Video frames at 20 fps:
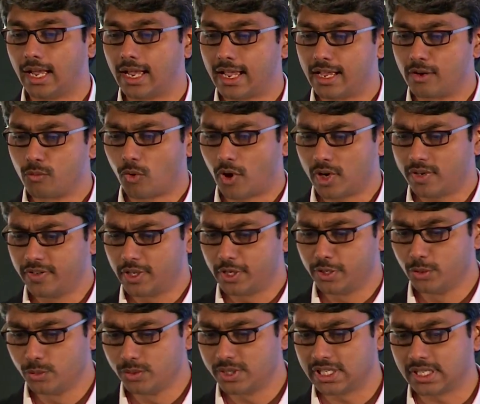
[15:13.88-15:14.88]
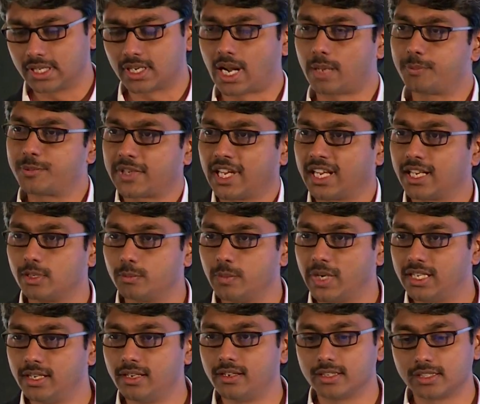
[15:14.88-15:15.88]
And what we are using are upcycled
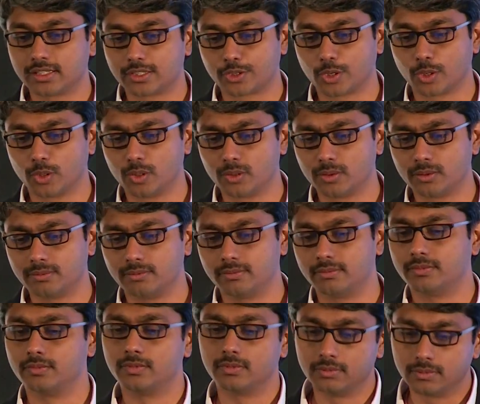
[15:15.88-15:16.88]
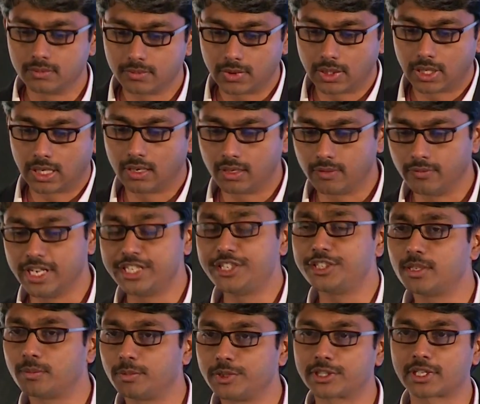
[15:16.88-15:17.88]
materials. So
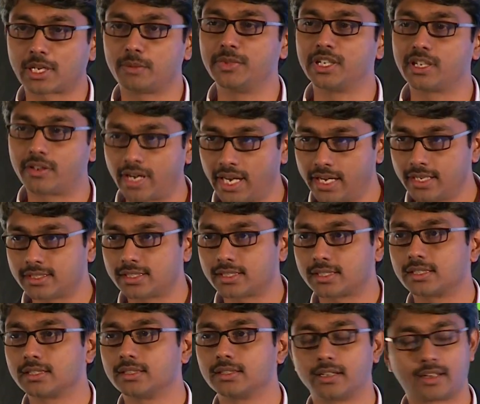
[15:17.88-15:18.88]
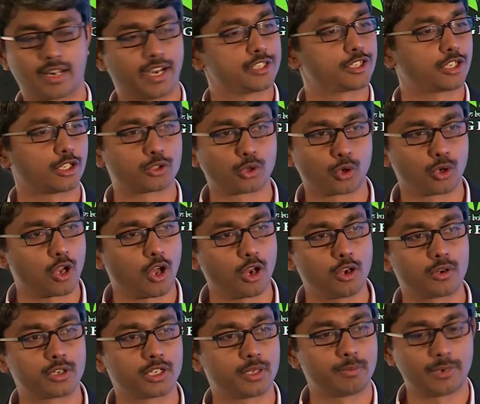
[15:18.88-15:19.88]
vegetables come in crates. Crates are thrown all
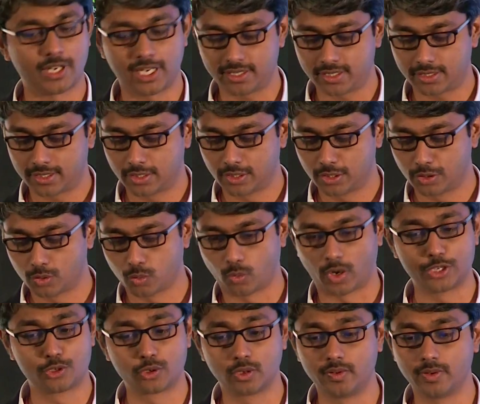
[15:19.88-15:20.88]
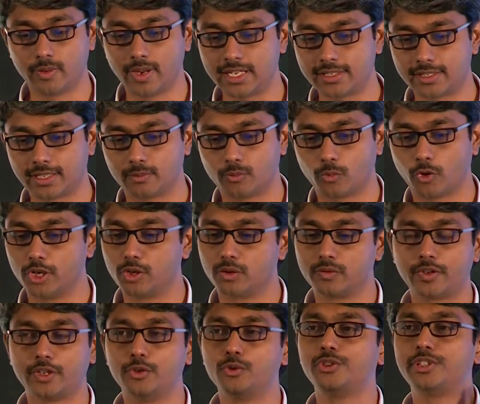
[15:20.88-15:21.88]
over the place. So why should we waste them? Why
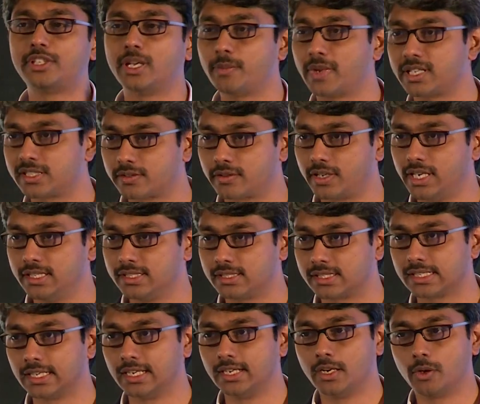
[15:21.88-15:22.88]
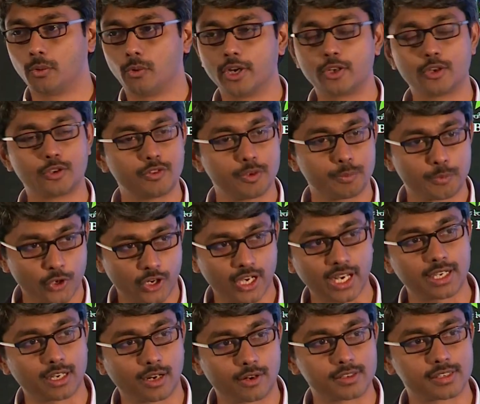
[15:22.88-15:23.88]
don't we use them as screens? Why don't we
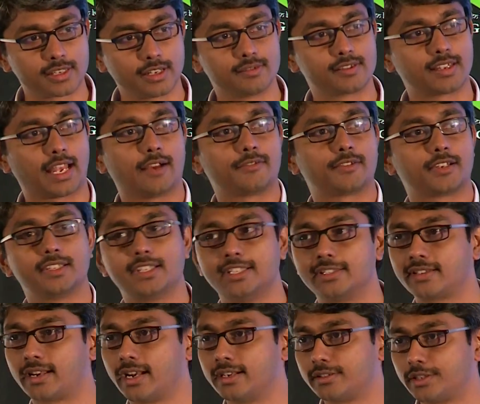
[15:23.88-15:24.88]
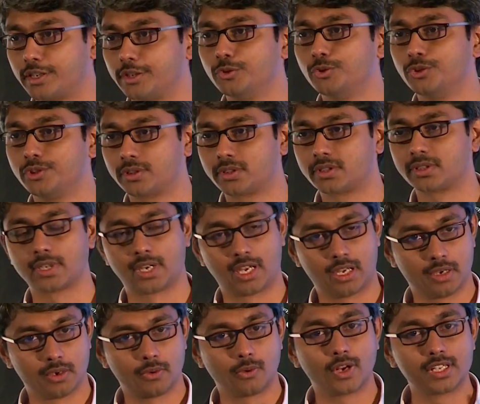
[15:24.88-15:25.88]
protect ourselves after these crates are used
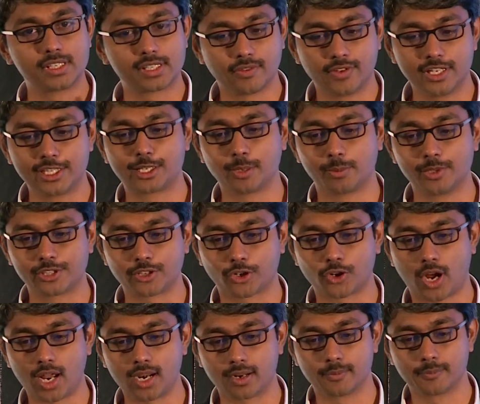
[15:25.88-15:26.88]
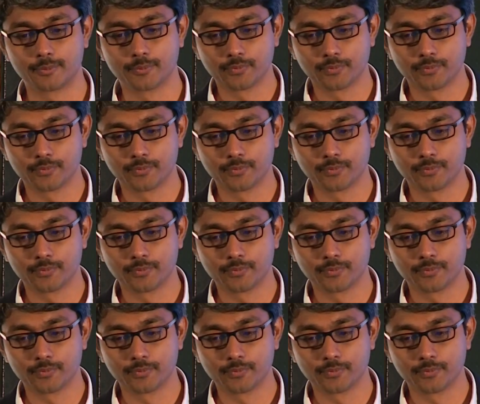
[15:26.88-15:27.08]
once the vegetables are gone?